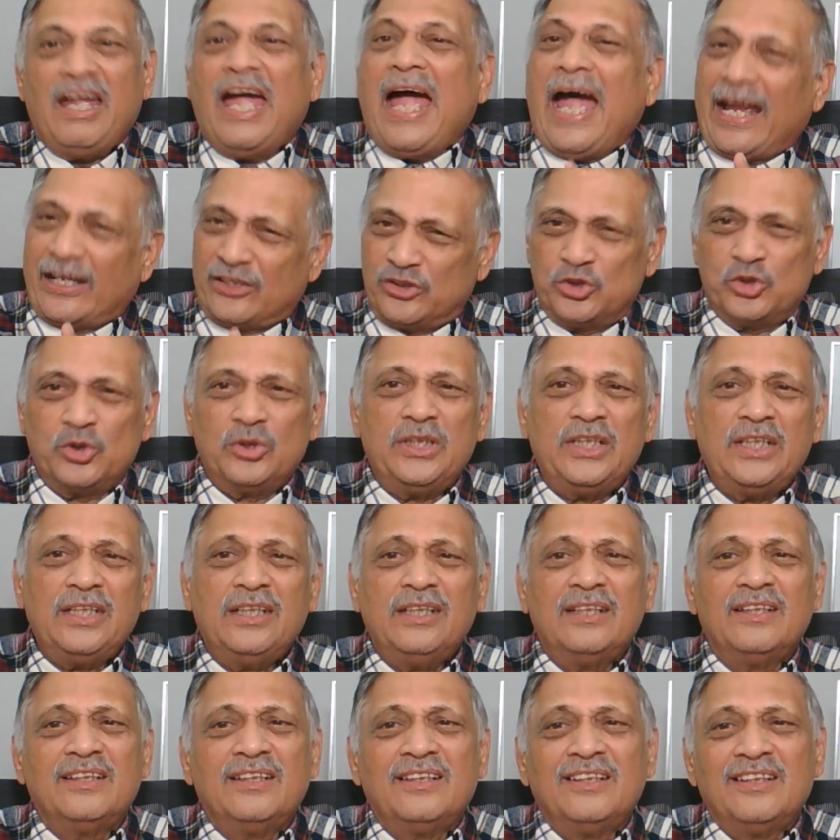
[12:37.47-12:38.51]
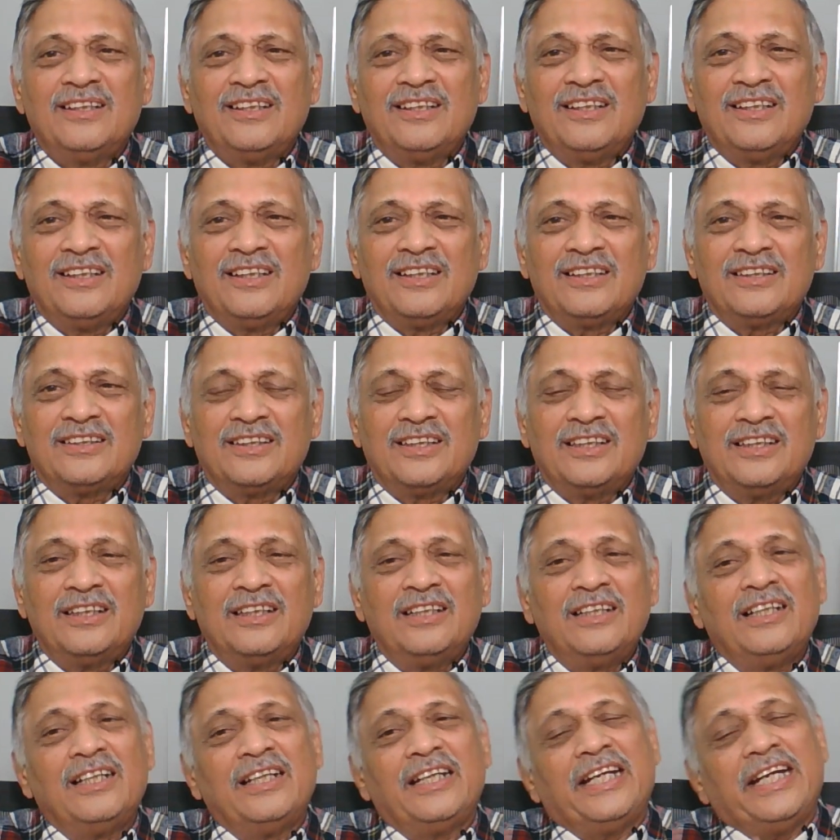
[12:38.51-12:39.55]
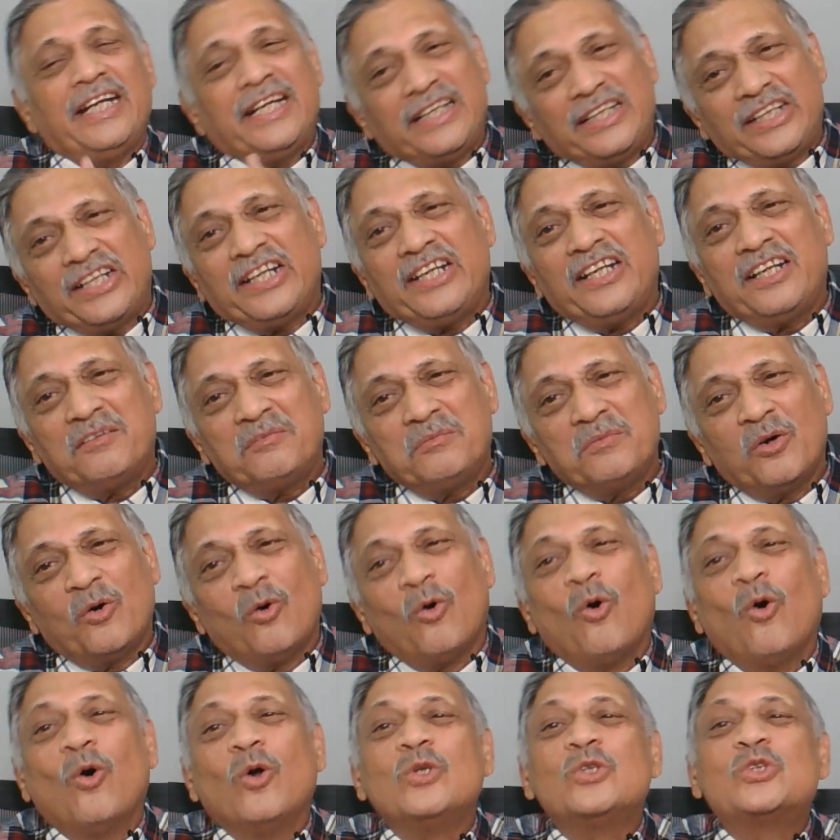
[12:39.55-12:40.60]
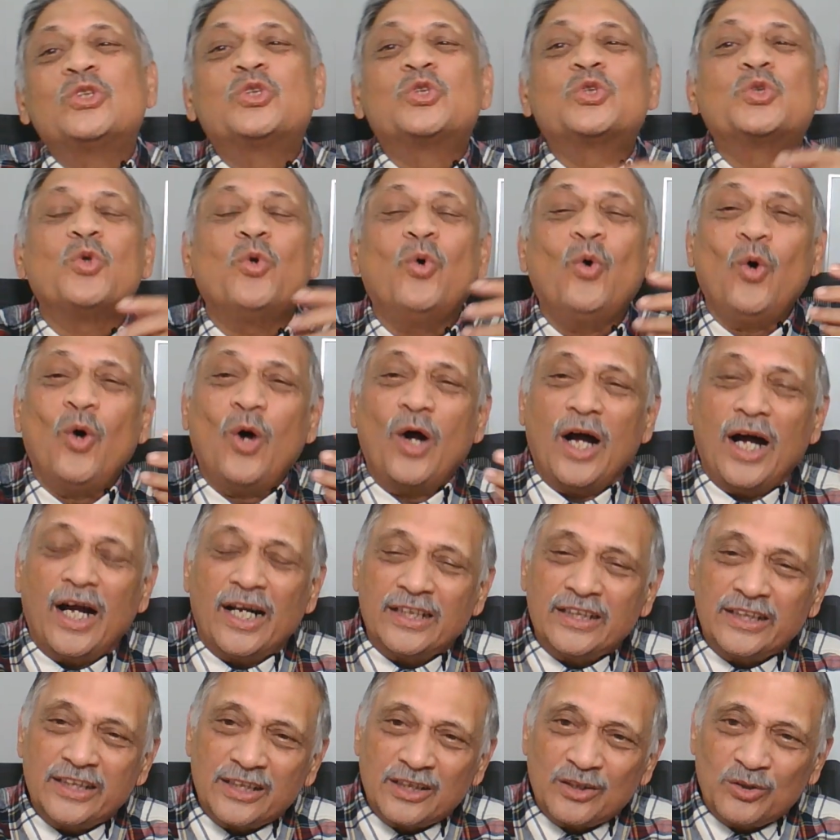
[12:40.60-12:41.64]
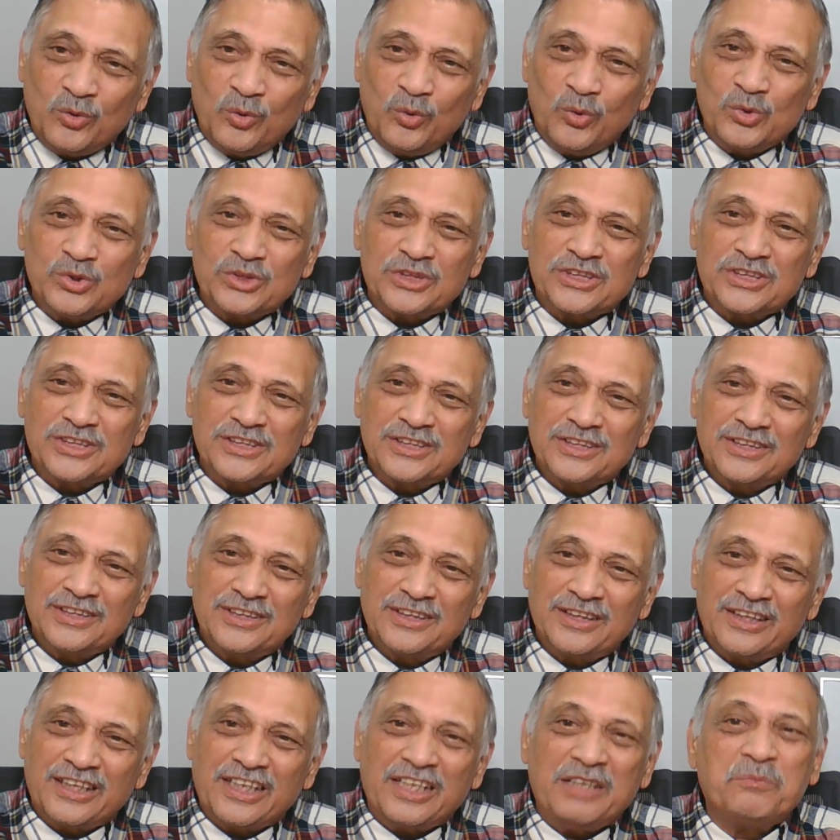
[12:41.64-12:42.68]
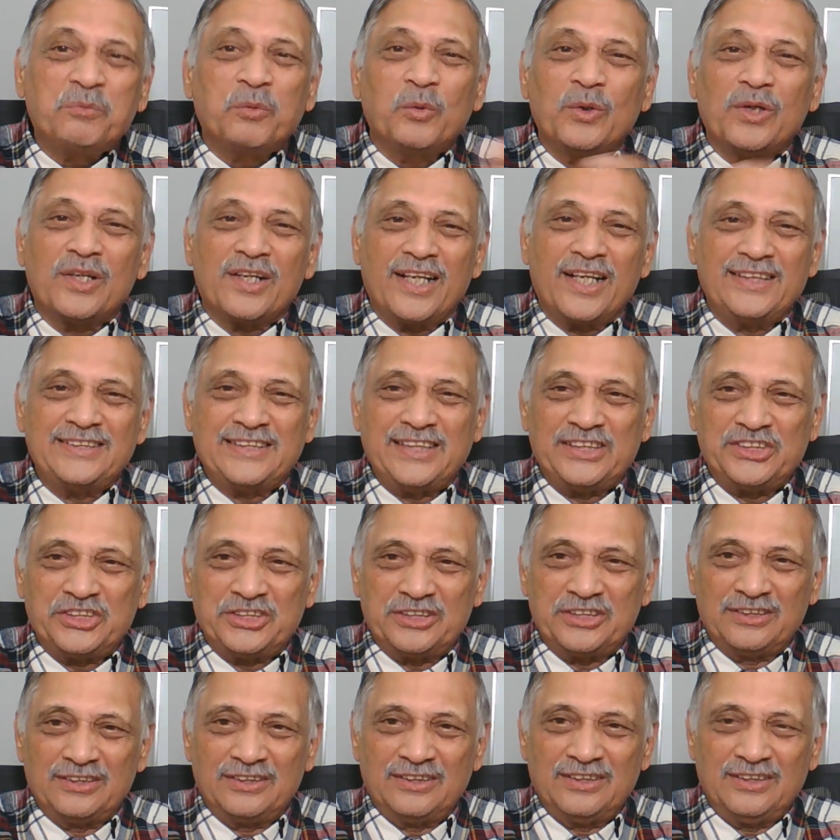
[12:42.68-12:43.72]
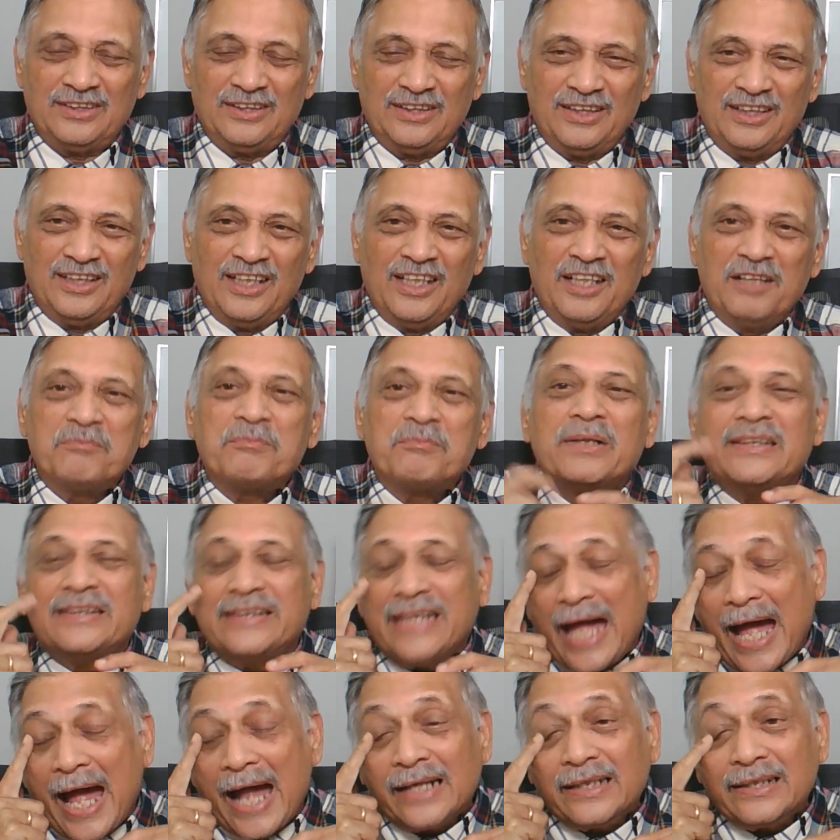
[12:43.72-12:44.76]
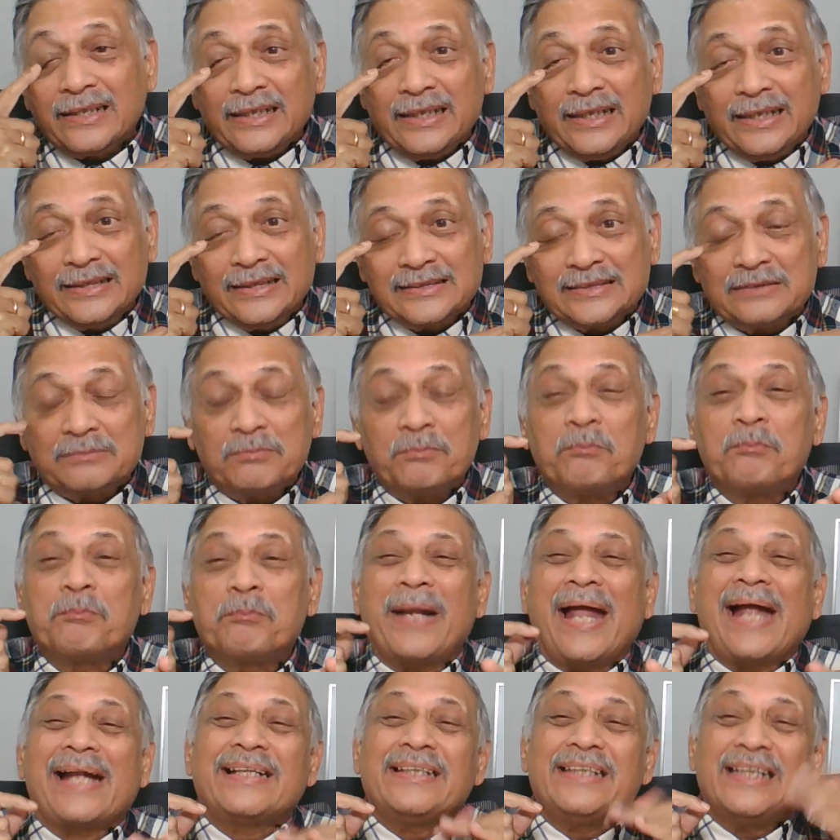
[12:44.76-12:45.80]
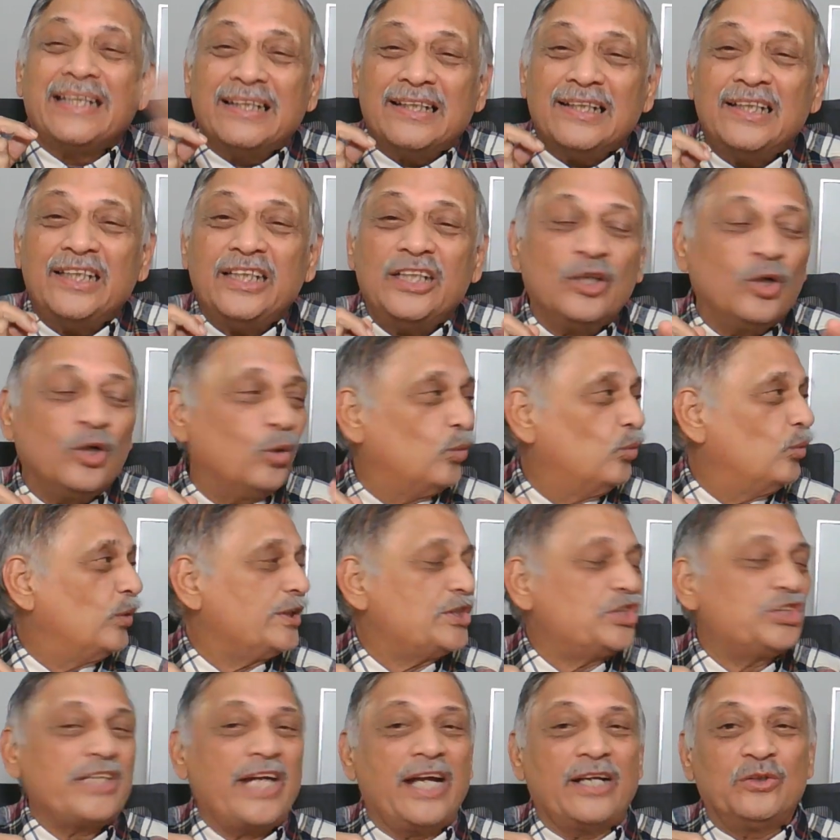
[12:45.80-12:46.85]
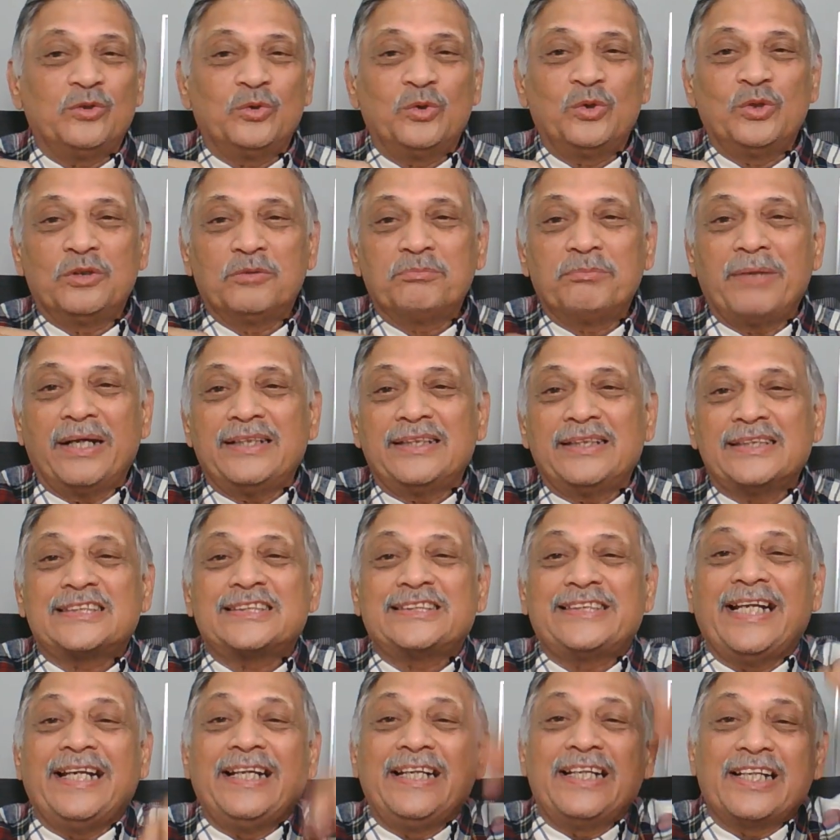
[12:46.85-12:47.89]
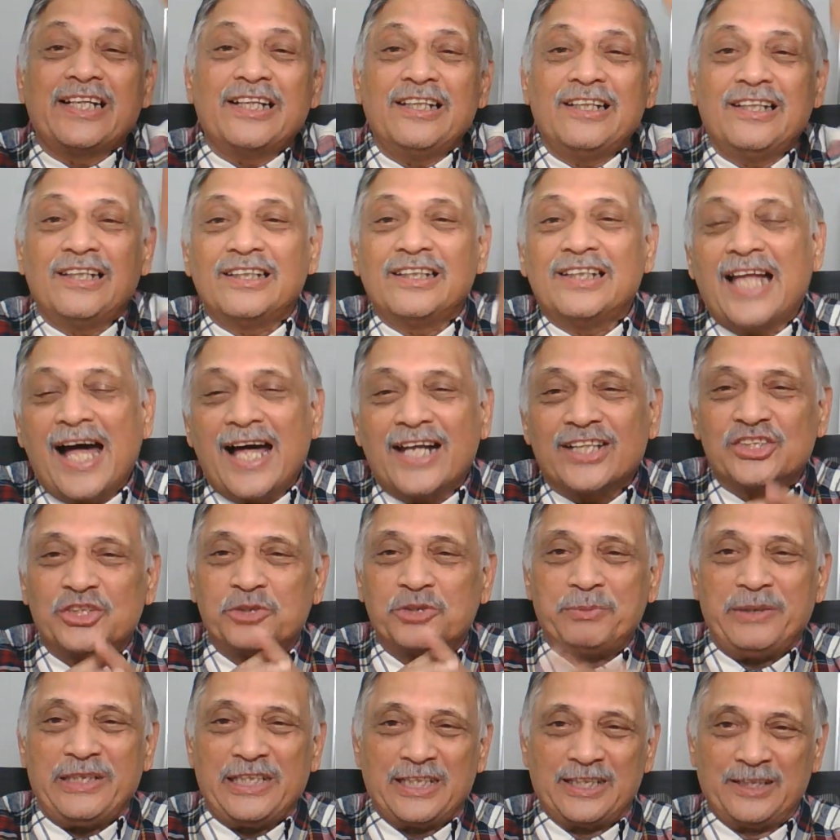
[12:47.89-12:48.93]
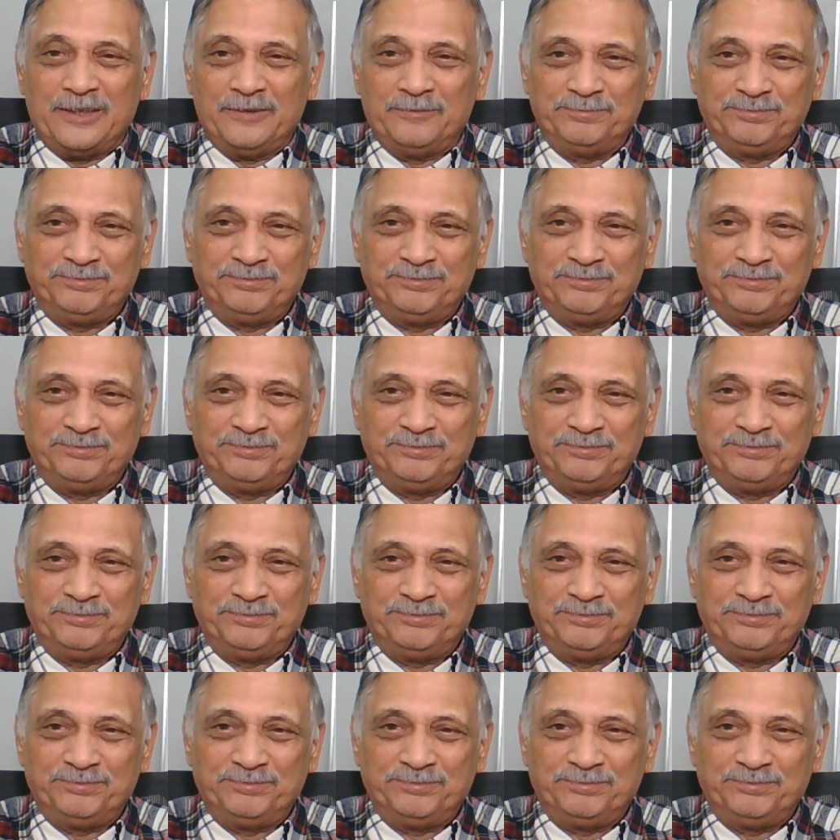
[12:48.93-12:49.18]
Actually, the atrium also undergoes repolarization, but that is practically overshadowed by the central large peak.